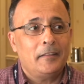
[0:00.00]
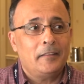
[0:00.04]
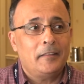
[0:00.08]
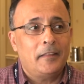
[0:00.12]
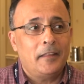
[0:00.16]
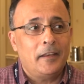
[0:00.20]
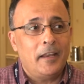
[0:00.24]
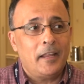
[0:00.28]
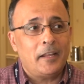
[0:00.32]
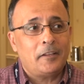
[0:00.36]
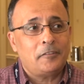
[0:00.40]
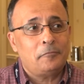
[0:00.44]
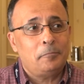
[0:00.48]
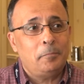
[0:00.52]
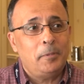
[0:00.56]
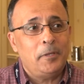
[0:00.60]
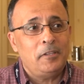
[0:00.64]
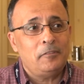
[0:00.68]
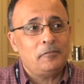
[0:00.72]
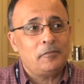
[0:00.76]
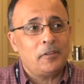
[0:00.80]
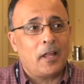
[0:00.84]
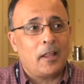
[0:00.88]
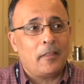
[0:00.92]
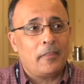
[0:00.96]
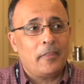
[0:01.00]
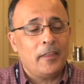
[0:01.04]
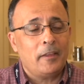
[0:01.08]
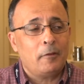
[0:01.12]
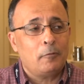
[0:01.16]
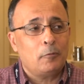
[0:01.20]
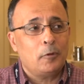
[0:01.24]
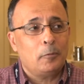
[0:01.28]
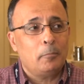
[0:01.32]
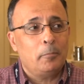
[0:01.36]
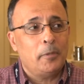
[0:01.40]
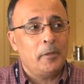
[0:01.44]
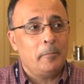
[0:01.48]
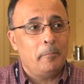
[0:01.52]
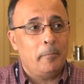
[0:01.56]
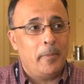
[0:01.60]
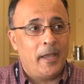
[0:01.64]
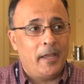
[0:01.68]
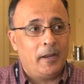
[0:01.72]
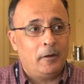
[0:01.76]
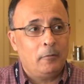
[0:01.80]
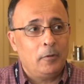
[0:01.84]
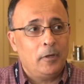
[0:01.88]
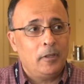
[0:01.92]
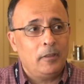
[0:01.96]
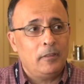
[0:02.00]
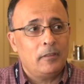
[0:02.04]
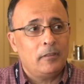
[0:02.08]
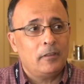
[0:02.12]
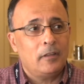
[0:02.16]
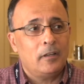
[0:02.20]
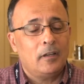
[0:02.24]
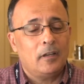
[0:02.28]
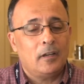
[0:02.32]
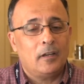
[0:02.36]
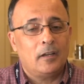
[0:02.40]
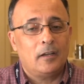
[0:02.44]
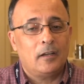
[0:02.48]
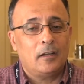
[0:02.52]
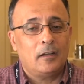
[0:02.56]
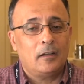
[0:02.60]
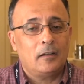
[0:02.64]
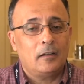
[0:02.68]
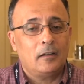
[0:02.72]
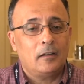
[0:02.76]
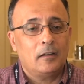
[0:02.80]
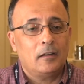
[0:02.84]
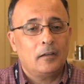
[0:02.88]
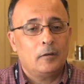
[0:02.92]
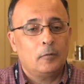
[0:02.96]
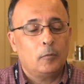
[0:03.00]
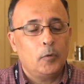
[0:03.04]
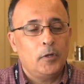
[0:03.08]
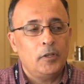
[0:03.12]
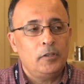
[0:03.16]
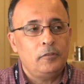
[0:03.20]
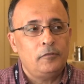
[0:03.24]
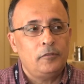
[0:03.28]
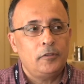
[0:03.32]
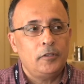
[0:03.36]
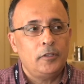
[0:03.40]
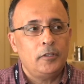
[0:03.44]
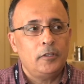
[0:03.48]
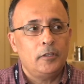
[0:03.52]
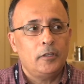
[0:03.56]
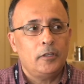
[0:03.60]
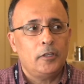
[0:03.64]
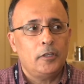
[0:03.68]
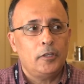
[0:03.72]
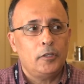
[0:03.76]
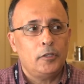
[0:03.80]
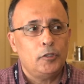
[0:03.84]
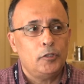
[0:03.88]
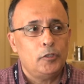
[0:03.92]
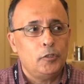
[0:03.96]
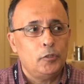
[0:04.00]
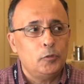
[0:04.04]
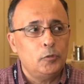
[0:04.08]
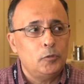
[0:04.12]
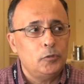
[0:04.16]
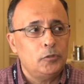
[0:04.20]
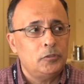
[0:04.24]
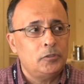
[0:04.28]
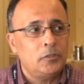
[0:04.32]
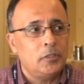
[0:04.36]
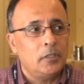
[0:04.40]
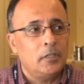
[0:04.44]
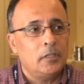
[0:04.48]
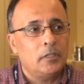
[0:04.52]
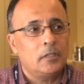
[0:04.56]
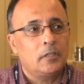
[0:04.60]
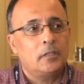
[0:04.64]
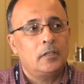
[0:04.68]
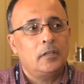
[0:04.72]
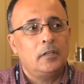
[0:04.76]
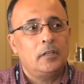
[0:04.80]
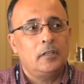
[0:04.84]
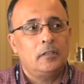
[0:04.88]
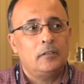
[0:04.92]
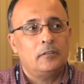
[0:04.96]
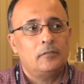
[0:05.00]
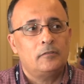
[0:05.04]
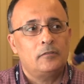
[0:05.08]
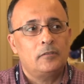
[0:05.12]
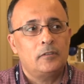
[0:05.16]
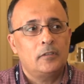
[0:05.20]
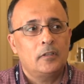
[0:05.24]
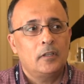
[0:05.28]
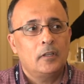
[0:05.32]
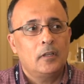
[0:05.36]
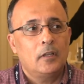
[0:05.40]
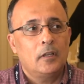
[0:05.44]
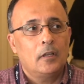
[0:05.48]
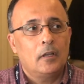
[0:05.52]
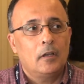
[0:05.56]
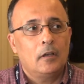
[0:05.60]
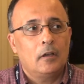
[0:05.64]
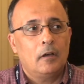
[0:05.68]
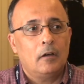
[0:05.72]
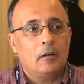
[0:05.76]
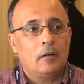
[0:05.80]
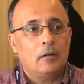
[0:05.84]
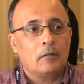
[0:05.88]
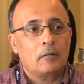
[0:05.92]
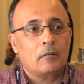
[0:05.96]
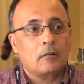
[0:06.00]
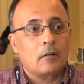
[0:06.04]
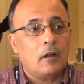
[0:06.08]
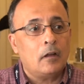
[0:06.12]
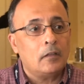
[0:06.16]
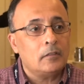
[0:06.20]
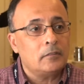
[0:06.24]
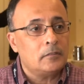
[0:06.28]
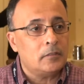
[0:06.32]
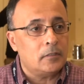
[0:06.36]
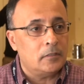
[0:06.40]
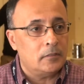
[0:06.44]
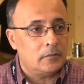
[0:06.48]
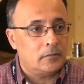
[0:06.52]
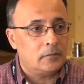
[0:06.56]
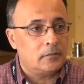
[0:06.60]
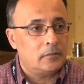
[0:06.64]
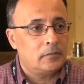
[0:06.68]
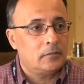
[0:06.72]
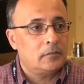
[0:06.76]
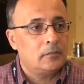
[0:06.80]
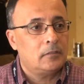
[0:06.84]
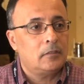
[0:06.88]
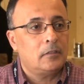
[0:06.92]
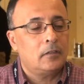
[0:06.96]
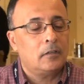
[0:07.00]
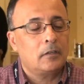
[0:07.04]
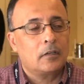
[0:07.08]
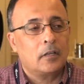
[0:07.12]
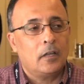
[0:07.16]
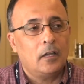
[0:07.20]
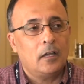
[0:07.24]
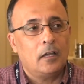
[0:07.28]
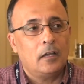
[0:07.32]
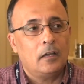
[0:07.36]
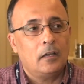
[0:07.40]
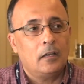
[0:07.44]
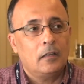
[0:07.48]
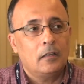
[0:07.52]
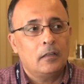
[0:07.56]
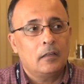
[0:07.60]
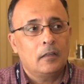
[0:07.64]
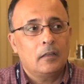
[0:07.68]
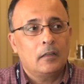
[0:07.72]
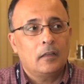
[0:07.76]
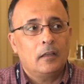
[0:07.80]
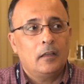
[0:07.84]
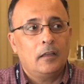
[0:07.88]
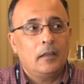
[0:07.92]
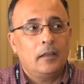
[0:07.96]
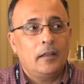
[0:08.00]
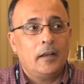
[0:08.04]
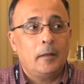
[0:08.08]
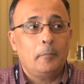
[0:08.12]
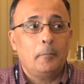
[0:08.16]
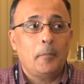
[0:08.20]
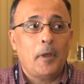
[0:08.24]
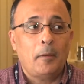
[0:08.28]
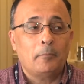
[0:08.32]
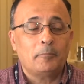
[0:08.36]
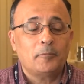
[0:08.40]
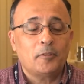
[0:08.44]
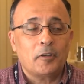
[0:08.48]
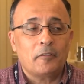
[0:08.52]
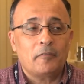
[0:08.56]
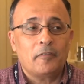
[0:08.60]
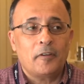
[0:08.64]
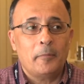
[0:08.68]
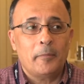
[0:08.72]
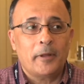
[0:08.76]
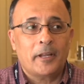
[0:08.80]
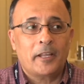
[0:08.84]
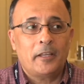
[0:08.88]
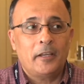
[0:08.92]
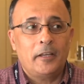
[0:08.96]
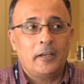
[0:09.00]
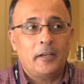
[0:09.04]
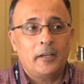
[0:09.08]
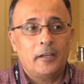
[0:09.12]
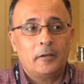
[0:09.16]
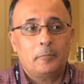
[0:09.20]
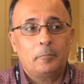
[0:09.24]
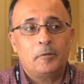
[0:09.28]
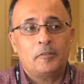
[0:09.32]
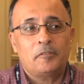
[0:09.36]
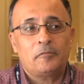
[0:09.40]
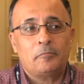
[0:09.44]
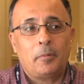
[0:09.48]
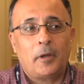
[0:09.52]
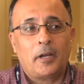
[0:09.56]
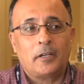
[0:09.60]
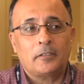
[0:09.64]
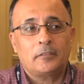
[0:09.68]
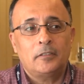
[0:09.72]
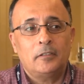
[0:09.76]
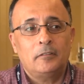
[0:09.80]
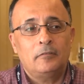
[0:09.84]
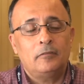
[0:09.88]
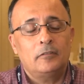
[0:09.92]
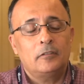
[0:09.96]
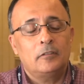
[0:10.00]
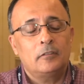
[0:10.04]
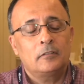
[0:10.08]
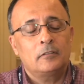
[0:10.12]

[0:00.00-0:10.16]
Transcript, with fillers: the next piece, I think, will be bandwidth. Uh, we see huge increase on content, okay? And I'm, I'm talking from a carrier perspective,